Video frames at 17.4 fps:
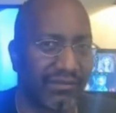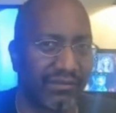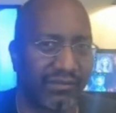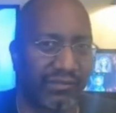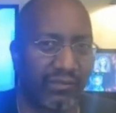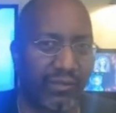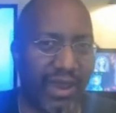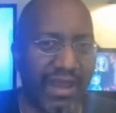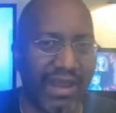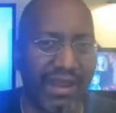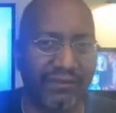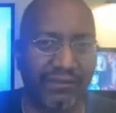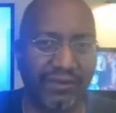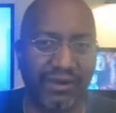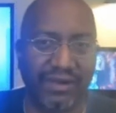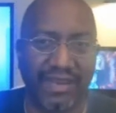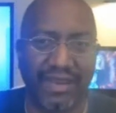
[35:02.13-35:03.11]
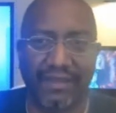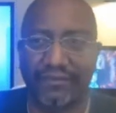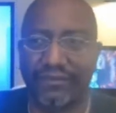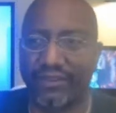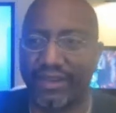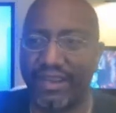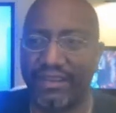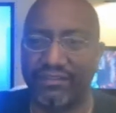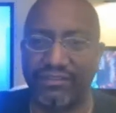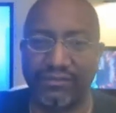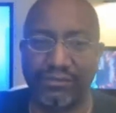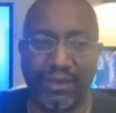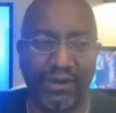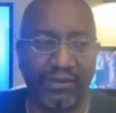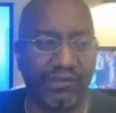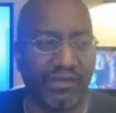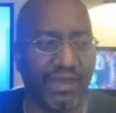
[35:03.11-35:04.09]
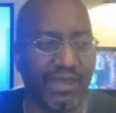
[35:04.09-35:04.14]
right after a day after the nation's
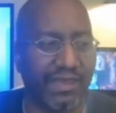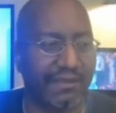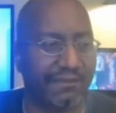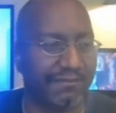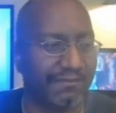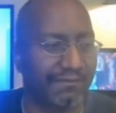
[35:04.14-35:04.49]
birthday.